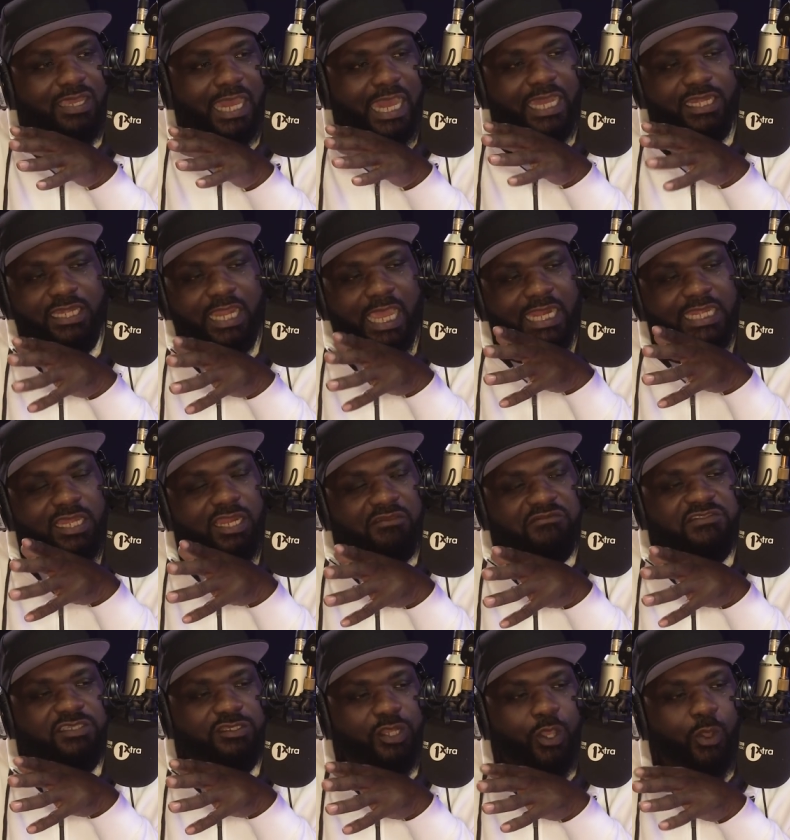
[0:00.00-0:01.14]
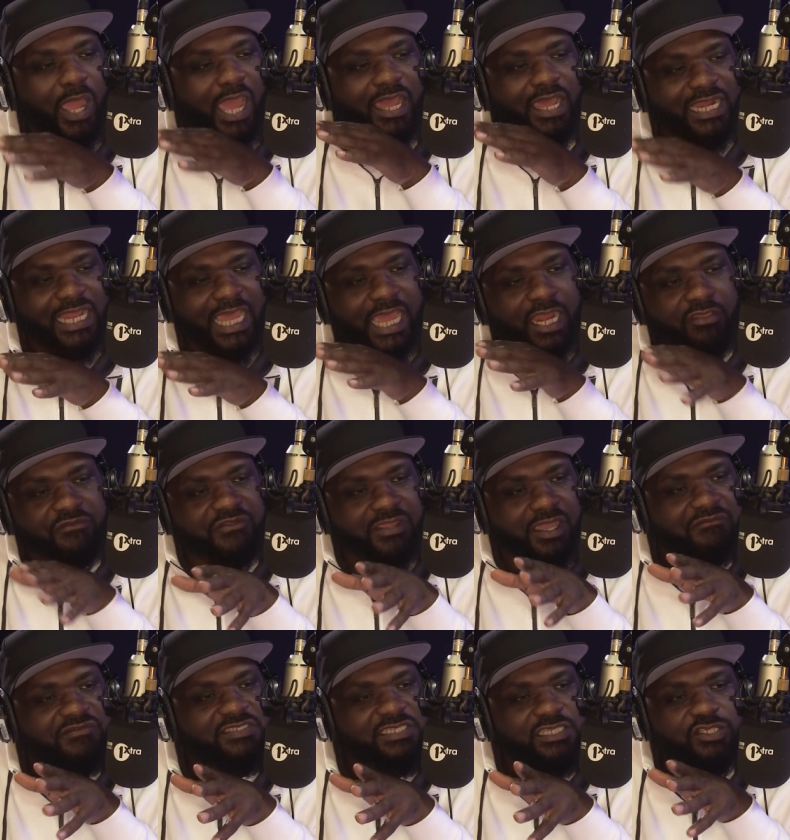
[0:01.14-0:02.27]
I'd, yeah. I'd love to know. I, like, I don't think
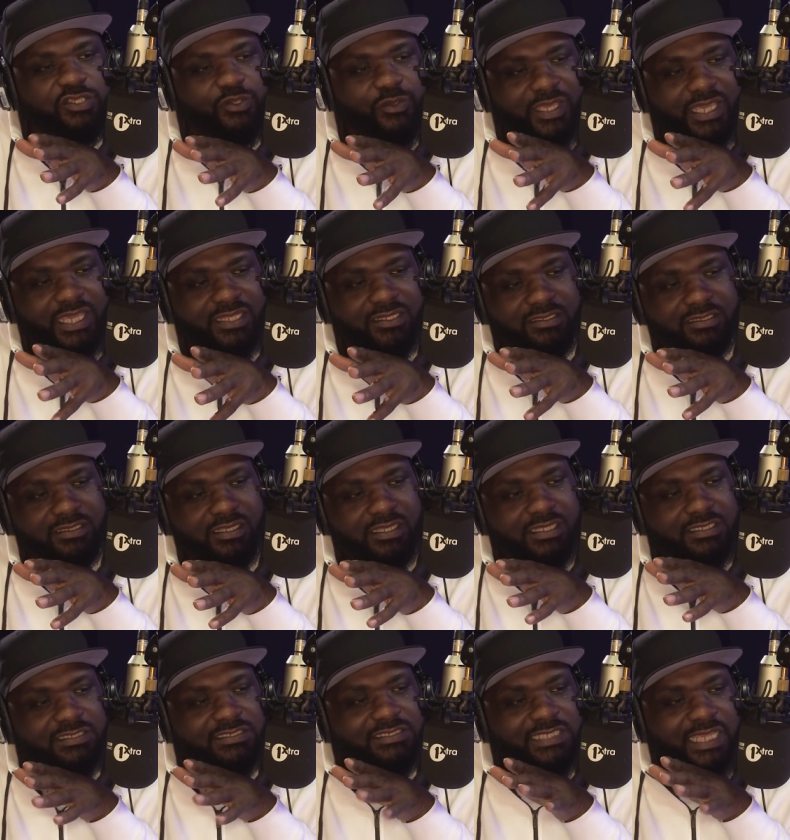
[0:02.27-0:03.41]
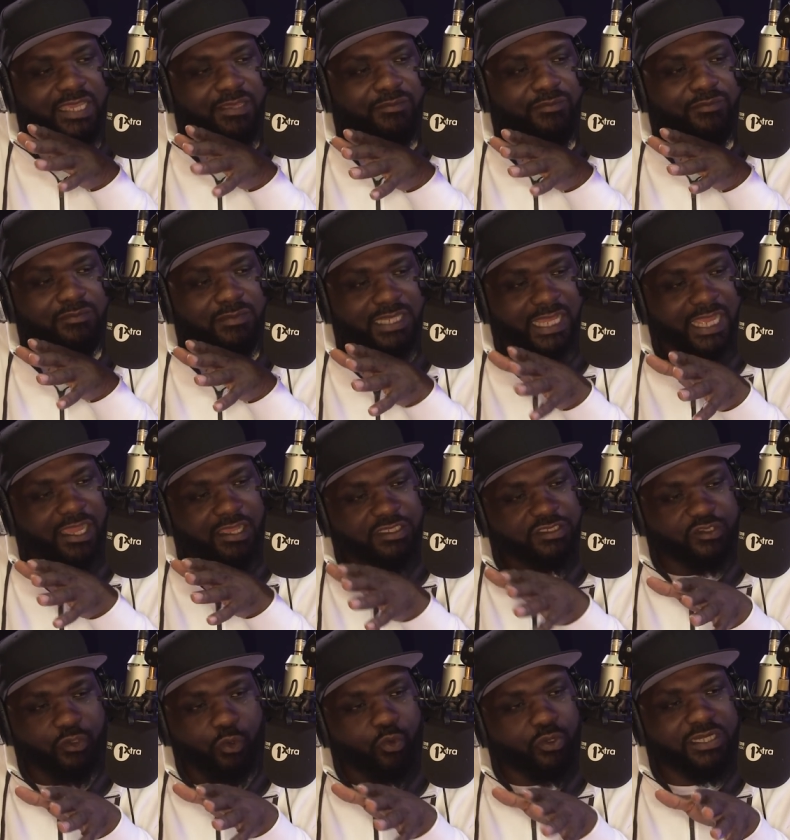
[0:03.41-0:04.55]
I've seen you in the same like
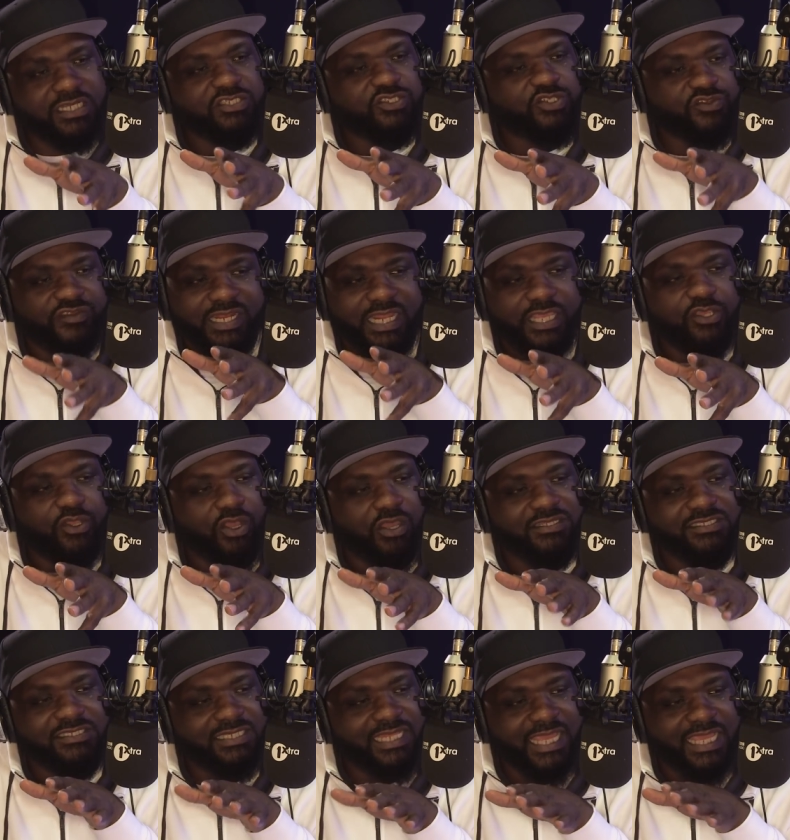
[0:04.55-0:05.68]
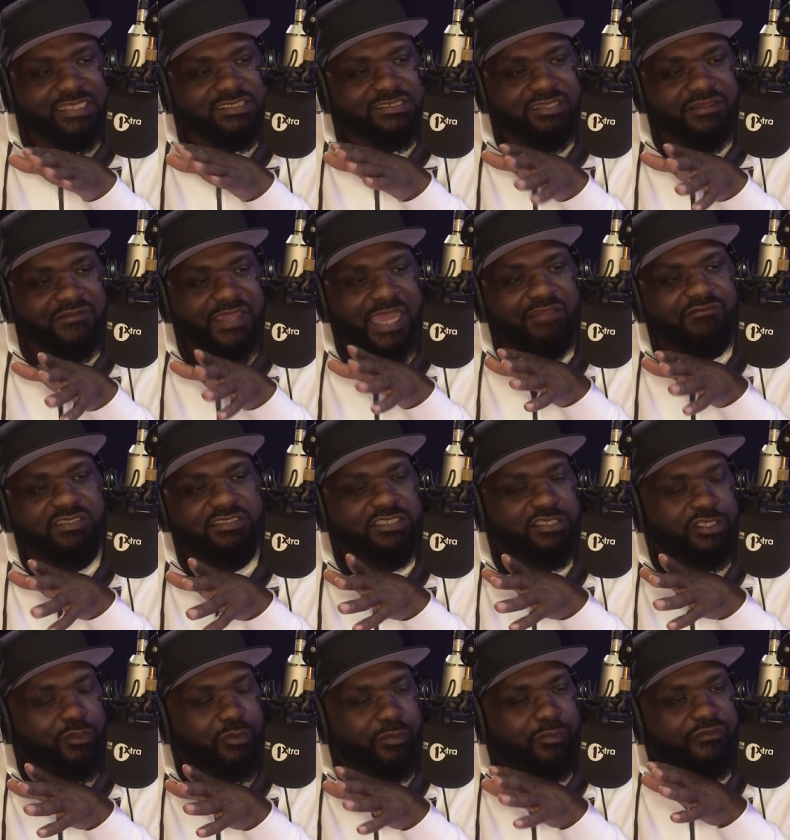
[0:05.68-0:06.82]
all of this jewelry that you got on today is stuff I haven't
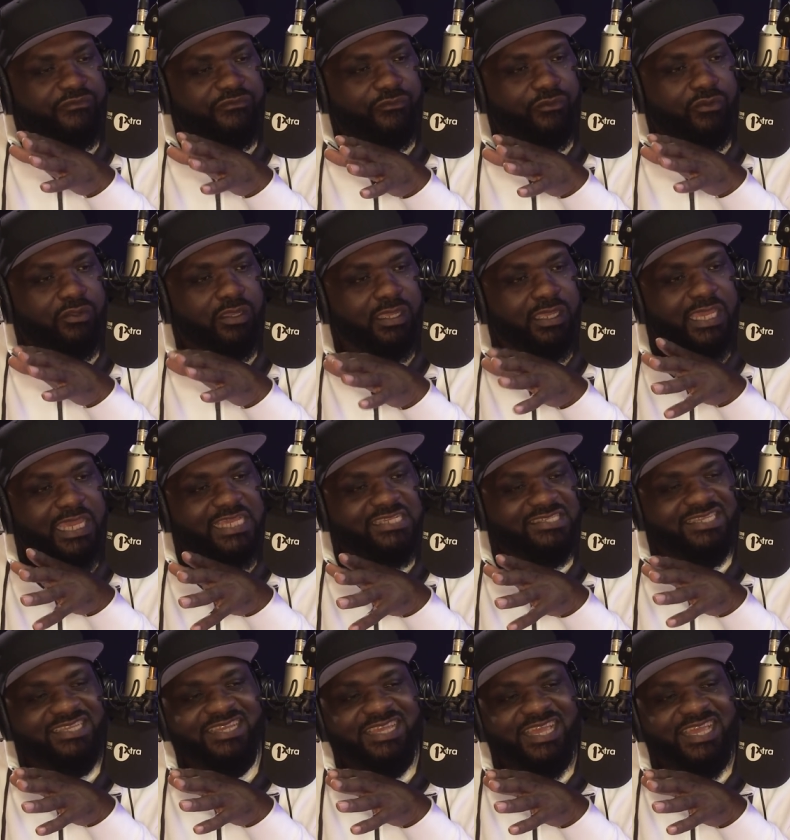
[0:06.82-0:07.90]
seen you in before. Is right.